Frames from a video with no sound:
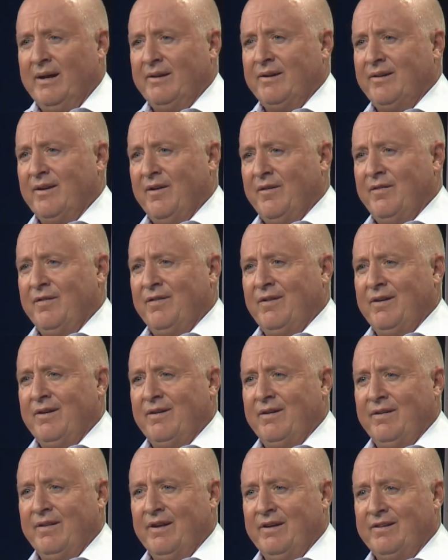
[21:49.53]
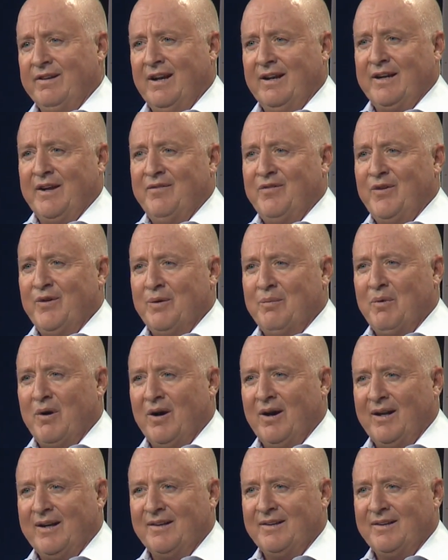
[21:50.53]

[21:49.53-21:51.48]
And so for those lucky few tomorrow,